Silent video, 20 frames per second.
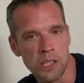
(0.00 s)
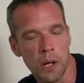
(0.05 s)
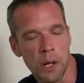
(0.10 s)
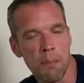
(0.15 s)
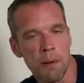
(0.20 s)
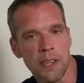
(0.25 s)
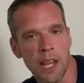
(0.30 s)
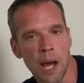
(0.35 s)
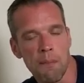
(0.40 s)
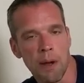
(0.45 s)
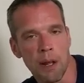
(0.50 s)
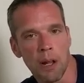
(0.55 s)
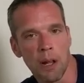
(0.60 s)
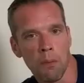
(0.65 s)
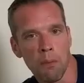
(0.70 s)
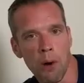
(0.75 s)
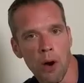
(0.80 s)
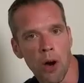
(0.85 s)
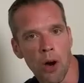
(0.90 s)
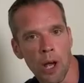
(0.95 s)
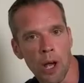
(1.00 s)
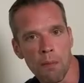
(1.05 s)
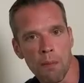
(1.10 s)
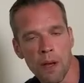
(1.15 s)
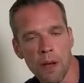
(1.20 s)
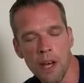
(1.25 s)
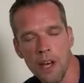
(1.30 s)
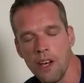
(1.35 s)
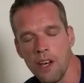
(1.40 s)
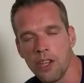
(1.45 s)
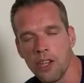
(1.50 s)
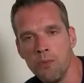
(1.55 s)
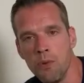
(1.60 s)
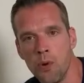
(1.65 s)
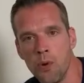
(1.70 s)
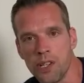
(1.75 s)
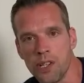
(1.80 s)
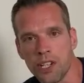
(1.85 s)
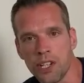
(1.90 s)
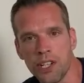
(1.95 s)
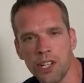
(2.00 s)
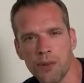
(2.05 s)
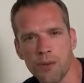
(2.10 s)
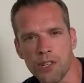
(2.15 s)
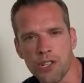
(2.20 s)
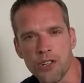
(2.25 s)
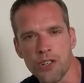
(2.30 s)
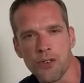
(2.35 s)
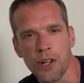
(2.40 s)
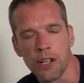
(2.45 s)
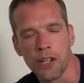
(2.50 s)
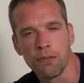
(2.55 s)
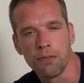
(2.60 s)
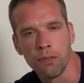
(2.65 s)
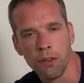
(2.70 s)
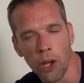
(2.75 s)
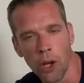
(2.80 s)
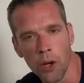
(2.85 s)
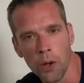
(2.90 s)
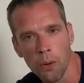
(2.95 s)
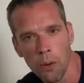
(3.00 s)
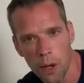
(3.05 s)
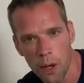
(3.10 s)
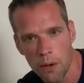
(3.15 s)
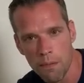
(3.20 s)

up in that metal pipe, the more it's going to restrict flow.